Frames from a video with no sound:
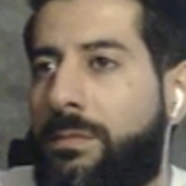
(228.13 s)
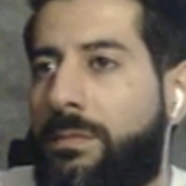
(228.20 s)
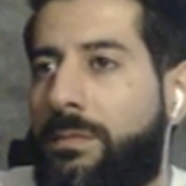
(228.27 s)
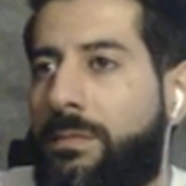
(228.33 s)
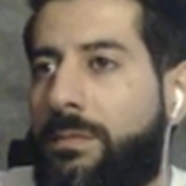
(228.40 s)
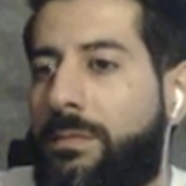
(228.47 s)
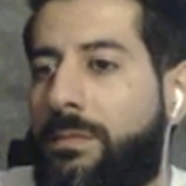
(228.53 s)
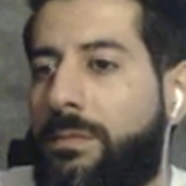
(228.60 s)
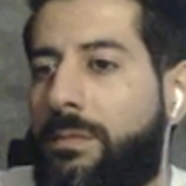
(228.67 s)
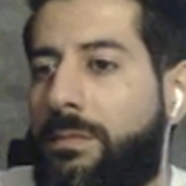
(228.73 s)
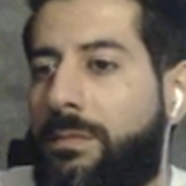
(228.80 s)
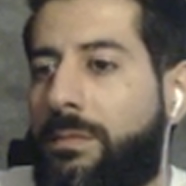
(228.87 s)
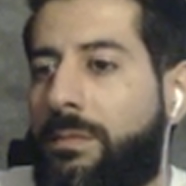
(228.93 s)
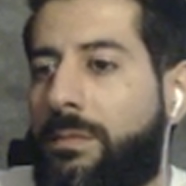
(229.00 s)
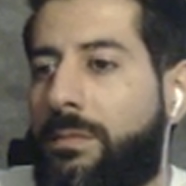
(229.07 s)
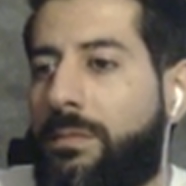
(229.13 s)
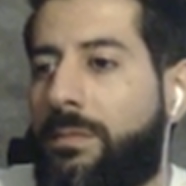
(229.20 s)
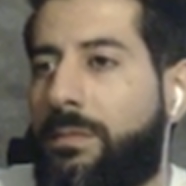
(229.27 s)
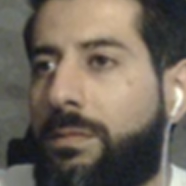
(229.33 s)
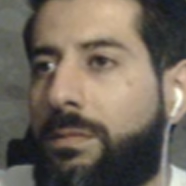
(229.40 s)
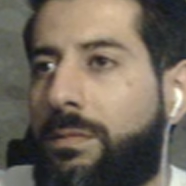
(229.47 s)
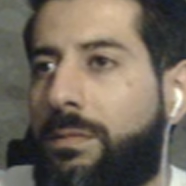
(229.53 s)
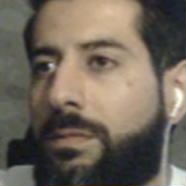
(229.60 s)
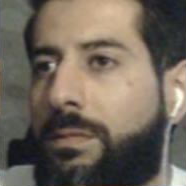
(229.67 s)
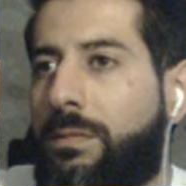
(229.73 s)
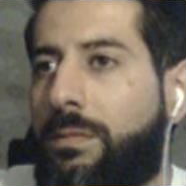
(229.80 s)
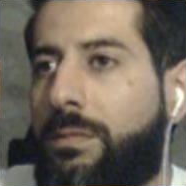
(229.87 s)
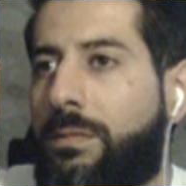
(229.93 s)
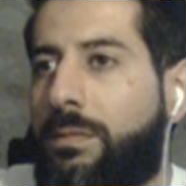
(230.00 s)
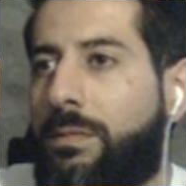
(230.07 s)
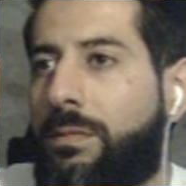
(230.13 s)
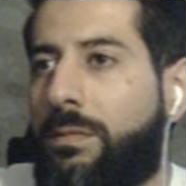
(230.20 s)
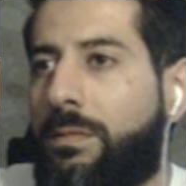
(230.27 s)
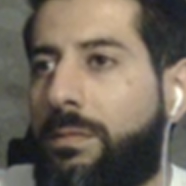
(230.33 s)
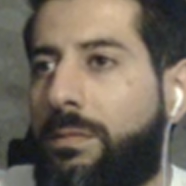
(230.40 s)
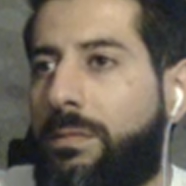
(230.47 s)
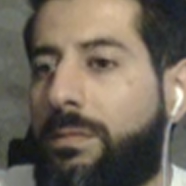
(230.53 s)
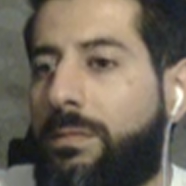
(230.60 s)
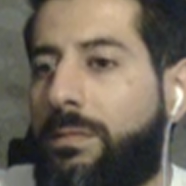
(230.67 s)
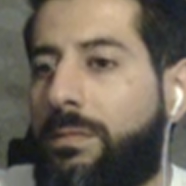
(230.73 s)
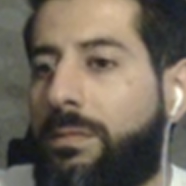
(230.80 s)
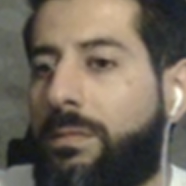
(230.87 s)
The person shown says nothing.